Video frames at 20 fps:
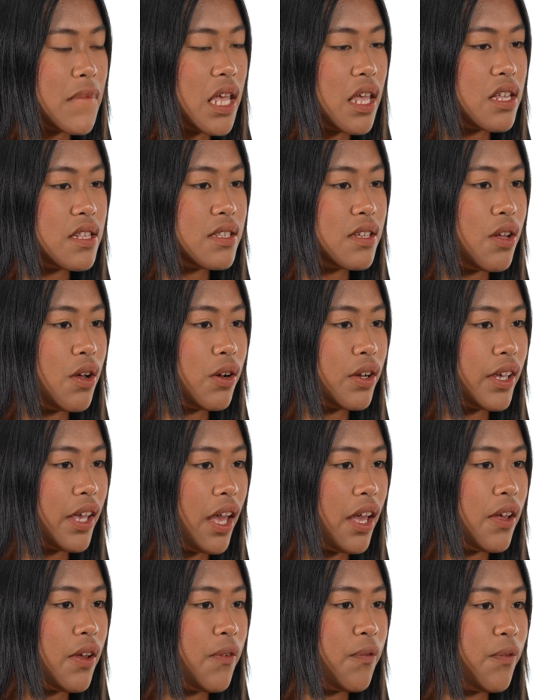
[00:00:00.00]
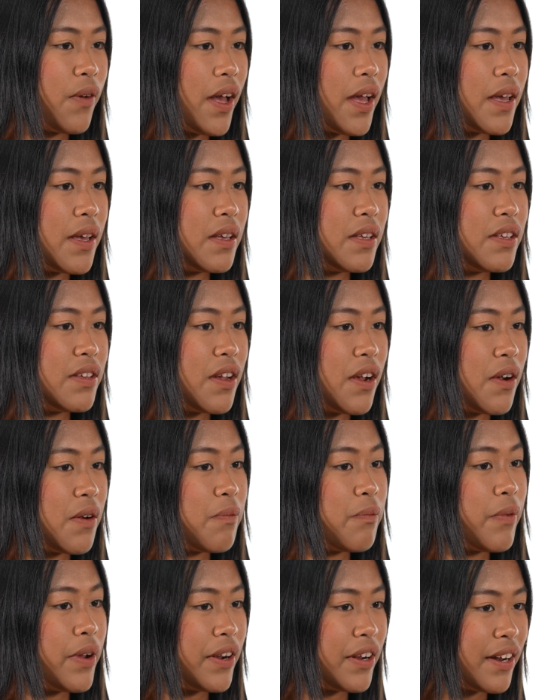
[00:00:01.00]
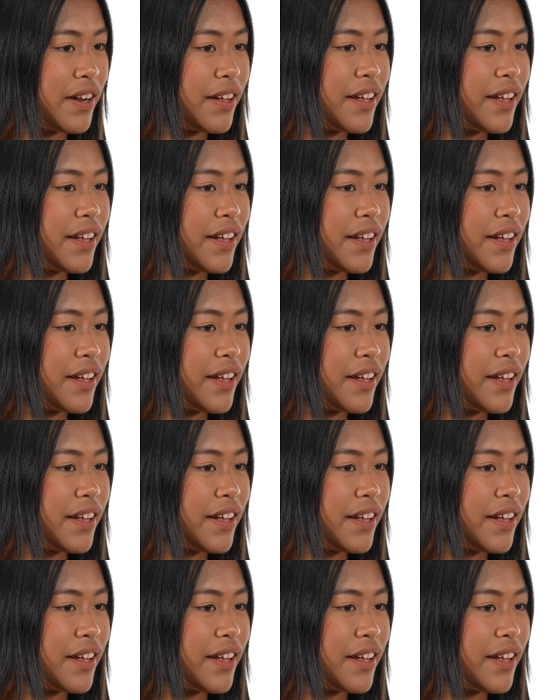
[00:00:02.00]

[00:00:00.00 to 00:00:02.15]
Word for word: is it okay if I get married